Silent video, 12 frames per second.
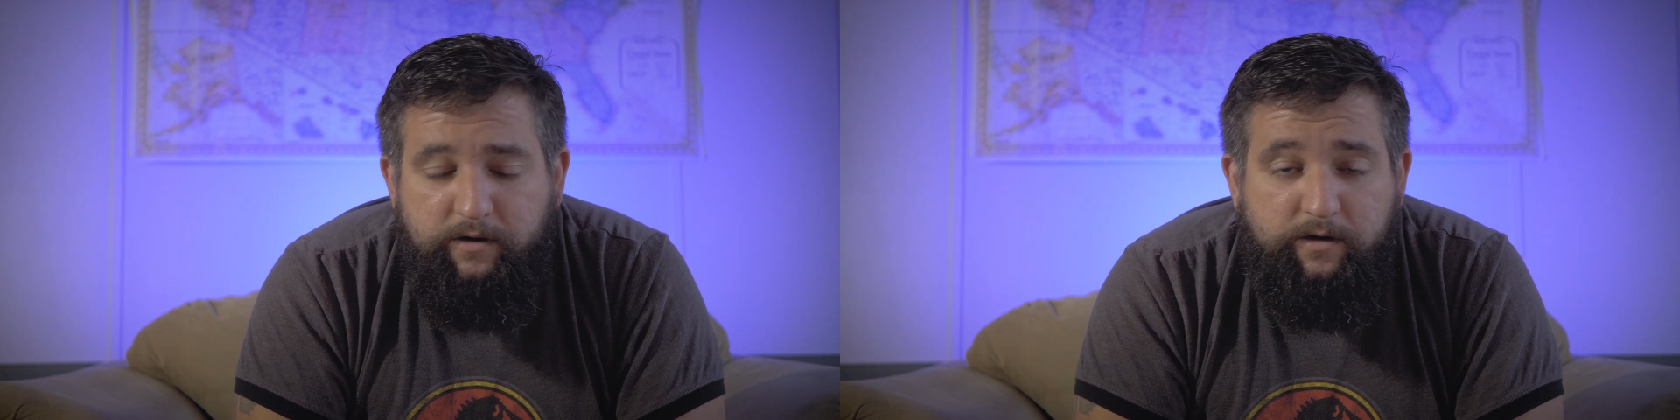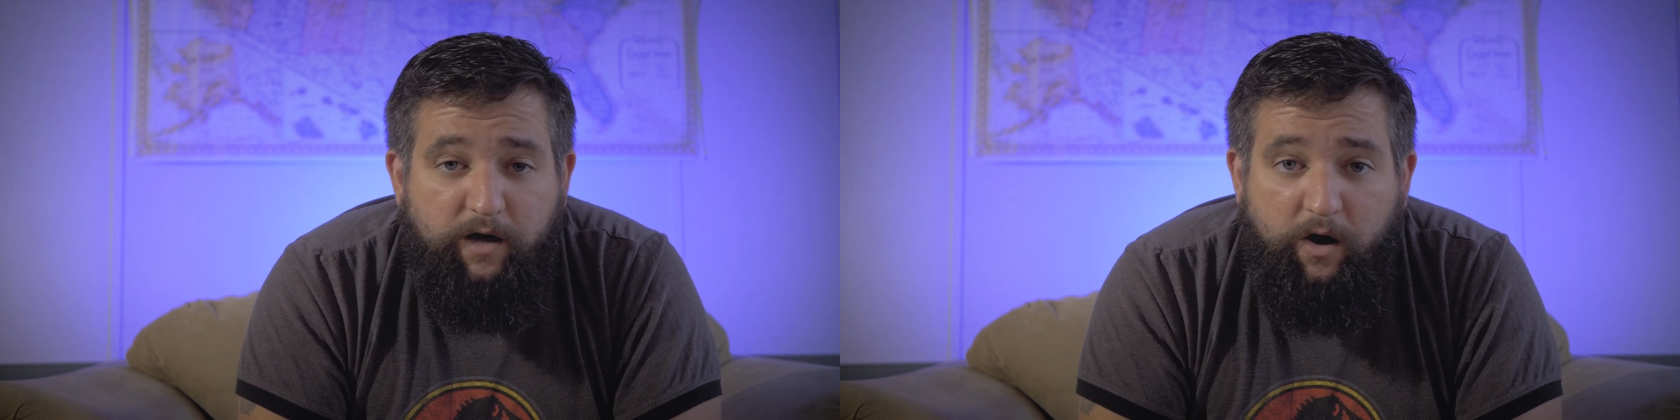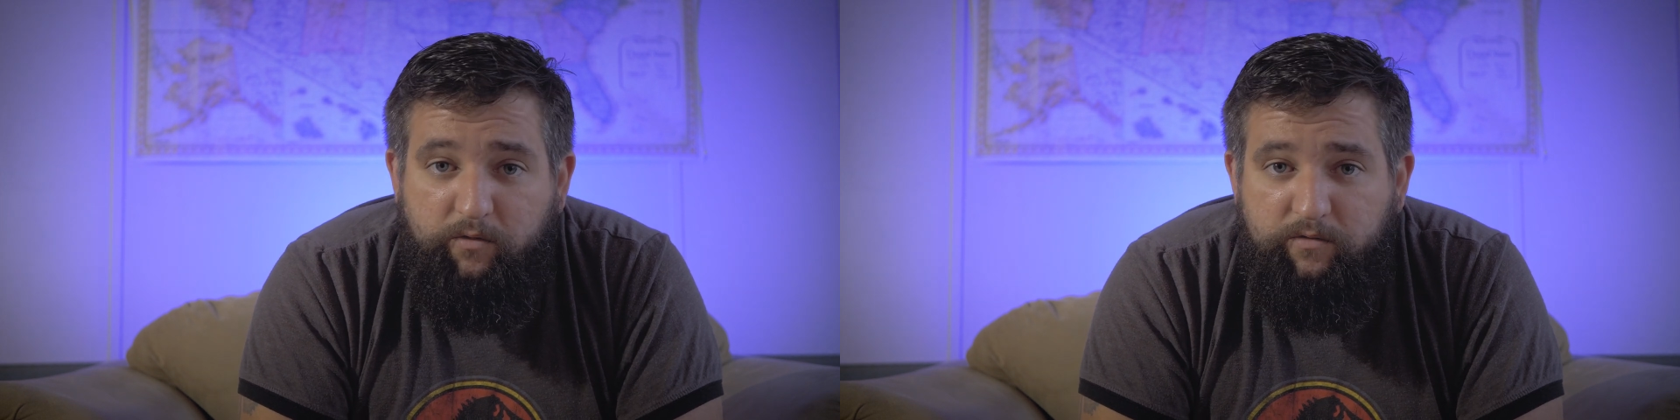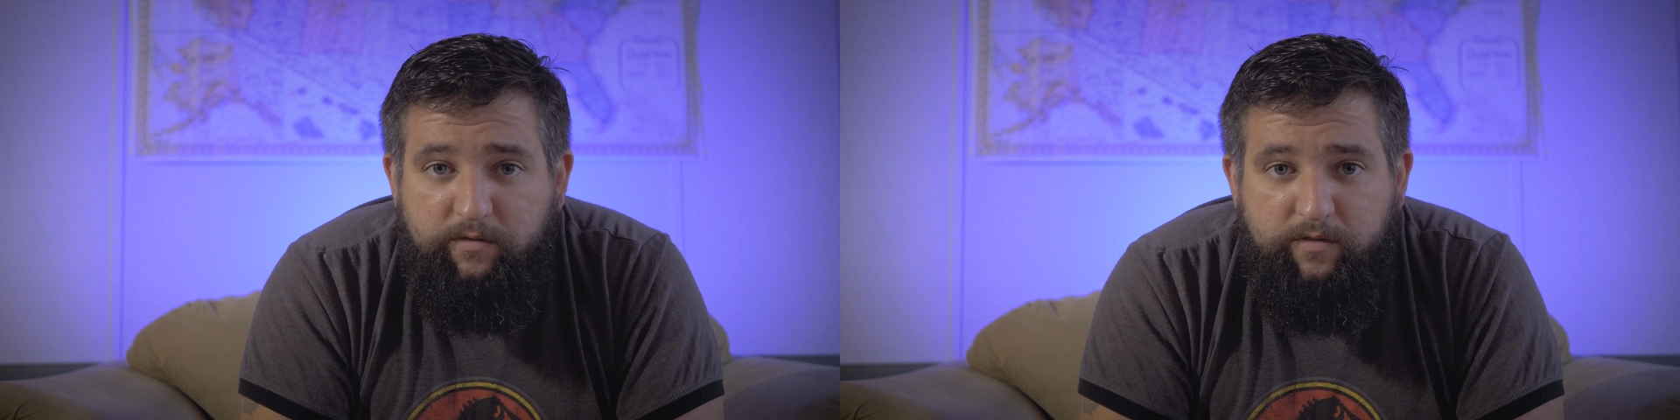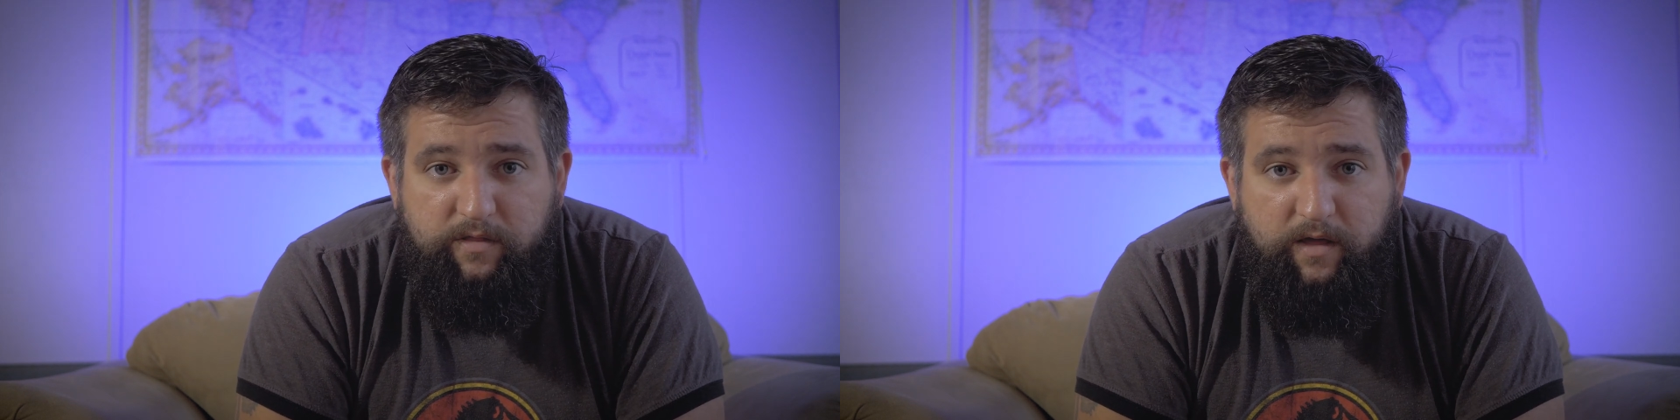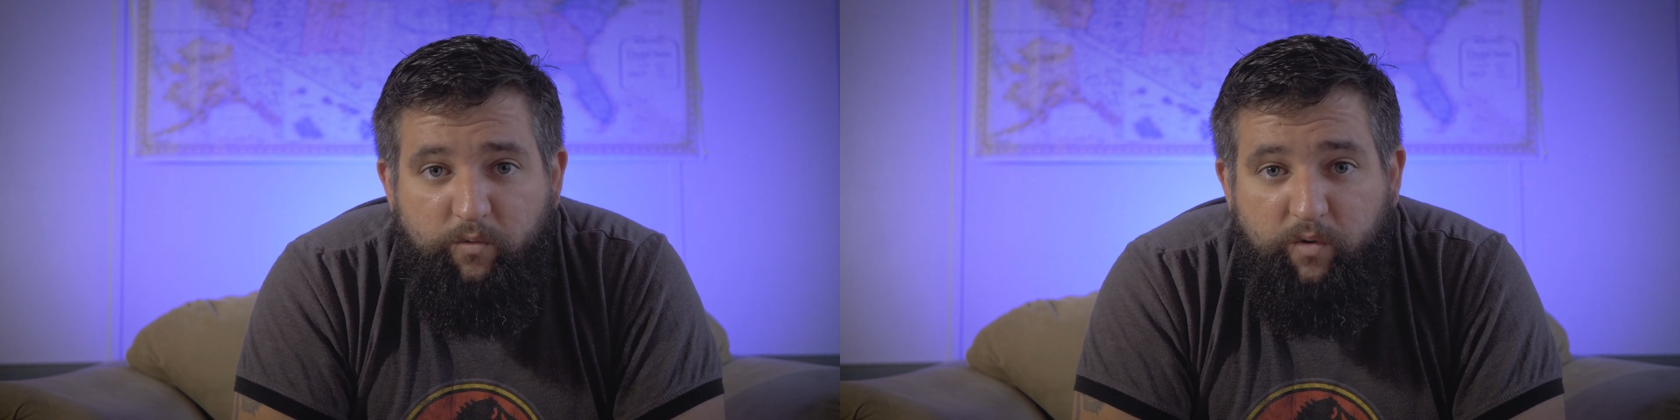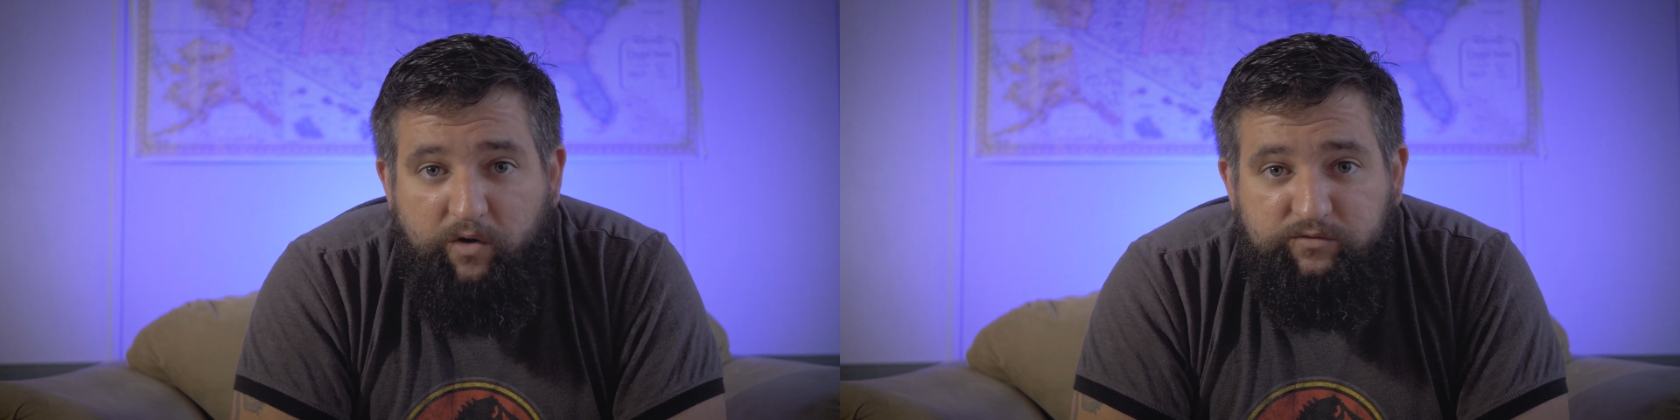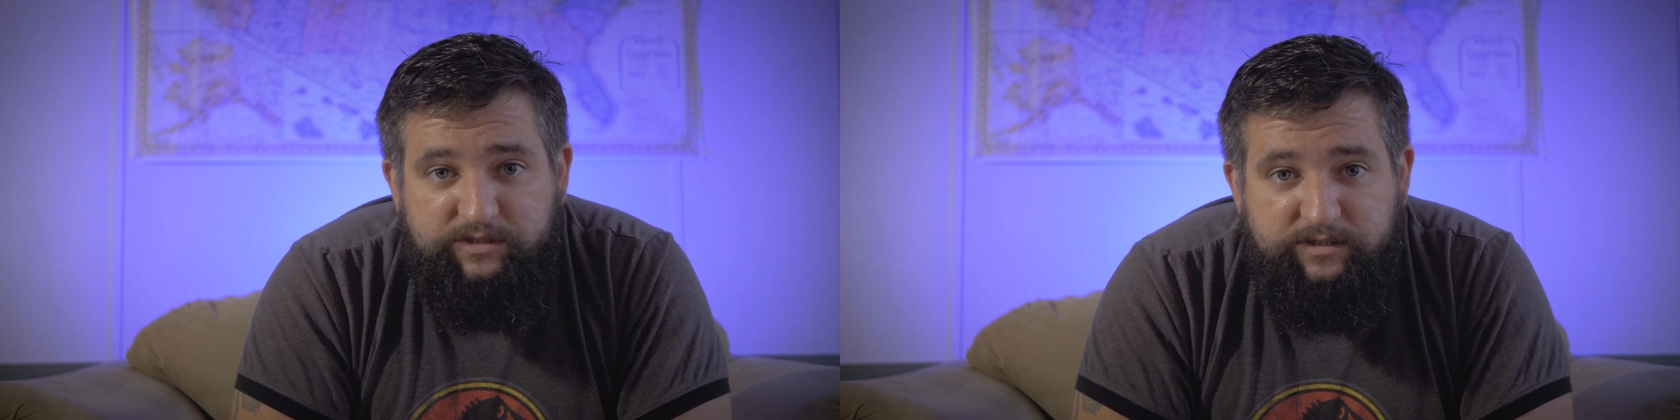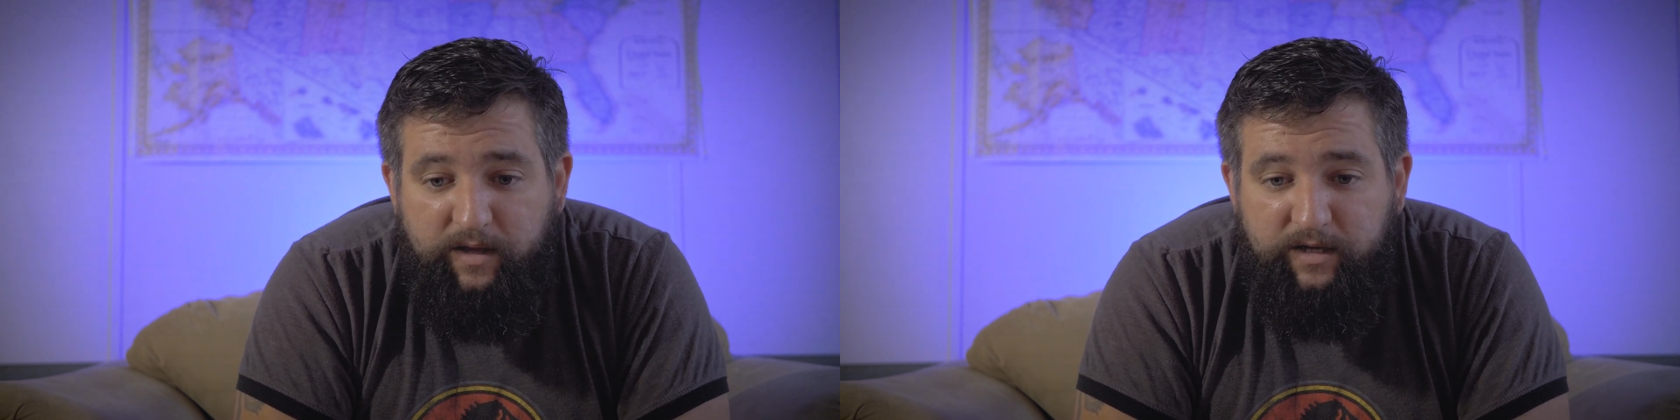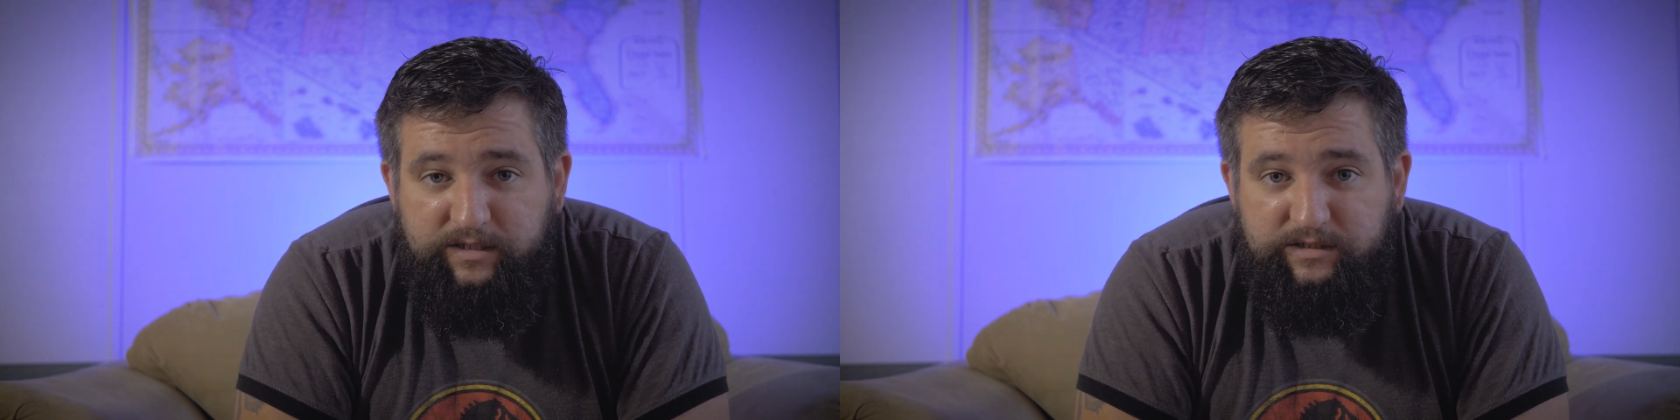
No, they won't.